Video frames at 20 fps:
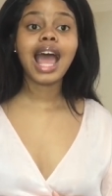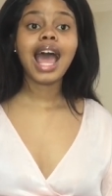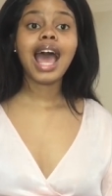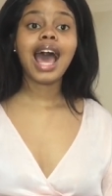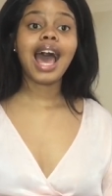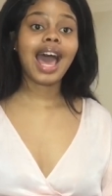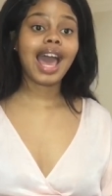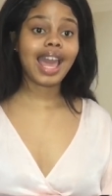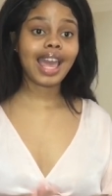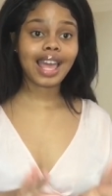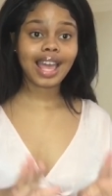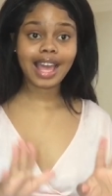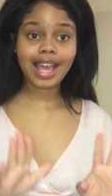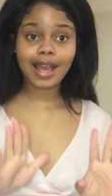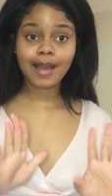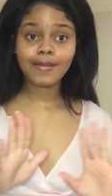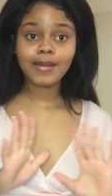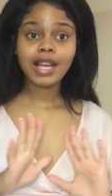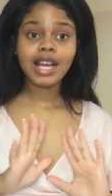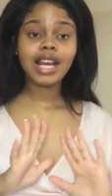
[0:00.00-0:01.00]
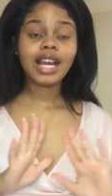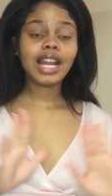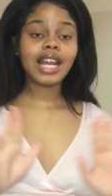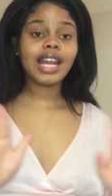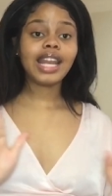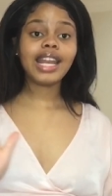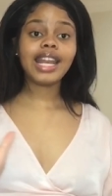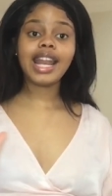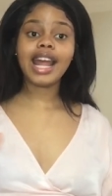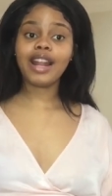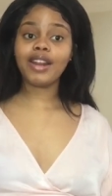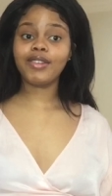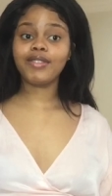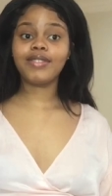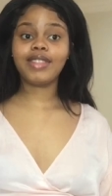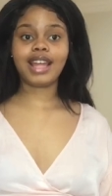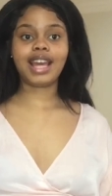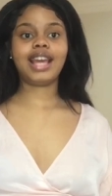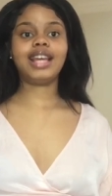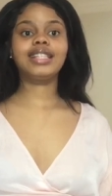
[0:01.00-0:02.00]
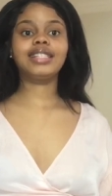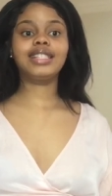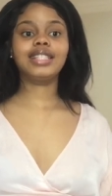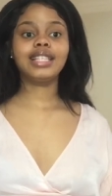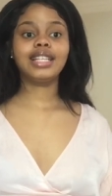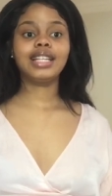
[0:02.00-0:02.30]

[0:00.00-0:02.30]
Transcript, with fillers: I am none of that.